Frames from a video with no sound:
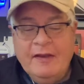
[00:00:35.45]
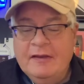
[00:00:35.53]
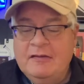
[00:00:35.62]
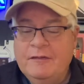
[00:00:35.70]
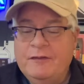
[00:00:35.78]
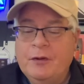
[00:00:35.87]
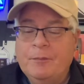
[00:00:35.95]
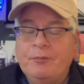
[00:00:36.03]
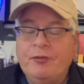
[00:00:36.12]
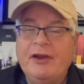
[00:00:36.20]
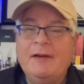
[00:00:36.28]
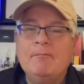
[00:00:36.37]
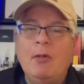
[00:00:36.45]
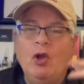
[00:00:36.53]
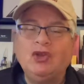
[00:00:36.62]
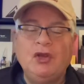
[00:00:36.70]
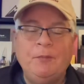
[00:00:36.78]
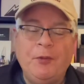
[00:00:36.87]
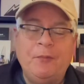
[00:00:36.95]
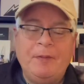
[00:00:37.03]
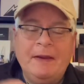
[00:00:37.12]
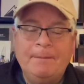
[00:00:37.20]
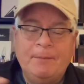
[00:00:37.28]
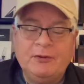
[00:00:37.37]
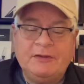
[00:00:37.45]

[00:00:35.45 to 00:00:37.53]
is if you bring multiple people